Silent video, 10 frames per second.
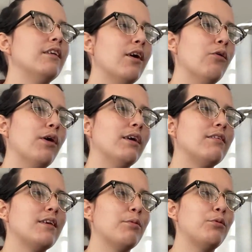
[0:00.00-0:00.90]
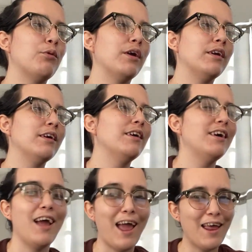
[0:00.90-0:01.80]
no, I skipped one.
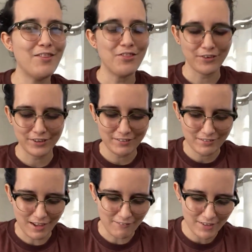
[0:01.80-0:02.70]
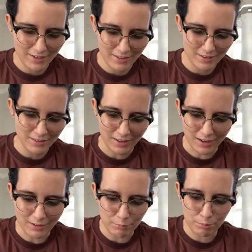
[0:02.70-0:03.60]
N37,
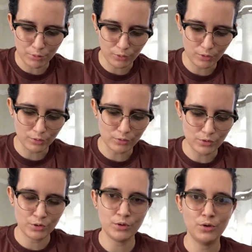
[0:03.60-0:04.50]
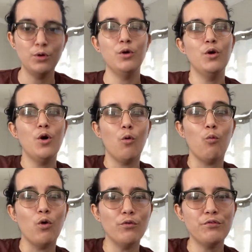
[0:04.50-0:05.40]
I pulled
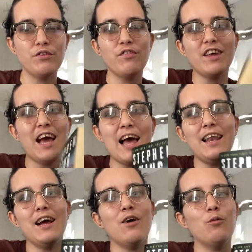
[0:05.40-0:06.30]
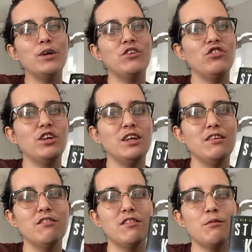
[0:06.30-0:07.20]
Wolves of the Calla, which
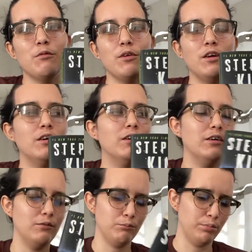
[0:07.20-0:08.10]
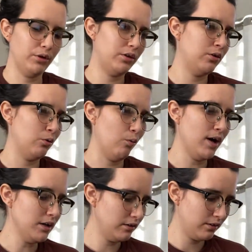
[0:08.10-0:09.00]
is uh, book
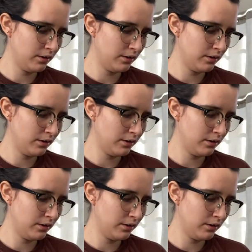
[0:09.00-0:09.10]
what?